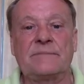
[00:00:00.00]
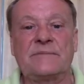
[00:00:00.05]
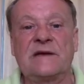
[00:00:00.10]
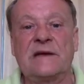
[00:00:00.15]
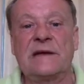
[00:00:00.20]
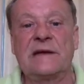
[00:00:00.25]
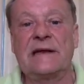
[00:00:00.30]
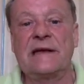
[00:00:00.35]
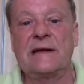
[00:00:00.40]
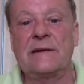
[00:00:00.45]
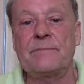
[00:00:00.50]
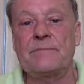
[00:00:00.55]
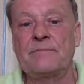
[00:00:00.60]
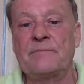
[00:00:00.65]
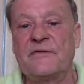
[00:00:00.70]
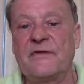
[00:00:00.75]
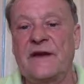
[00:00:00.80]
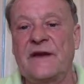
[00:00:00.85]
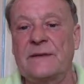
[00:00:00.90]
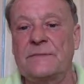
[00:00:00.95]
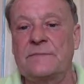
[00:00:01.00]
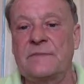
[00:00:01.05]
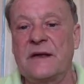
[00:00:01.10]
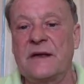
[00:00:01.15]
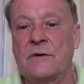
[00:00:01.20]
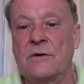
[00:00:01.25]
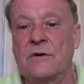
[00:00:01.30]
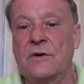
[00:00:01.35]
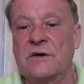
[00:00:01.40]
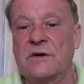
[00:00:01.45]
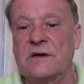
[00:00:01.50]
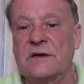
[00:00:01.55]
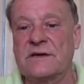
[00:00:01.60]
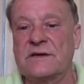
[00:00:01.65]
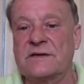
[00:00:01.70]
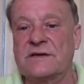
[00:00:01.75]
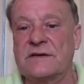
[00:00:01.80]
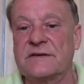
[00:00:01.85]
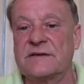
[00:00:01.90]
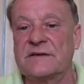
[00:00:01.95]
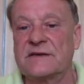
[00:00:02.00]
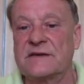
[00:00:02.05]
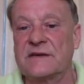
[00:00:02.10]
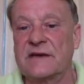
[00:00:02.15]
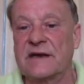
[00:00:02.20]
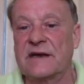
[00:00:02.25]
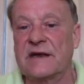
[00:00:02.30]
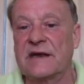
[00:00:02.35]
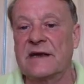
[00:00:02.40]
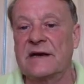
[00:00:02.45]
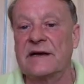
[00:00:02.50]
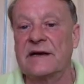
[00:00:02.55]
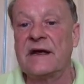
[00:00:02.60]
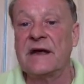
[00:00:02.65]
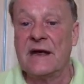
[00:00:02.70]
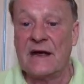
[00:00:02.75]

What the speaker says: Delap fed Augustinsson again,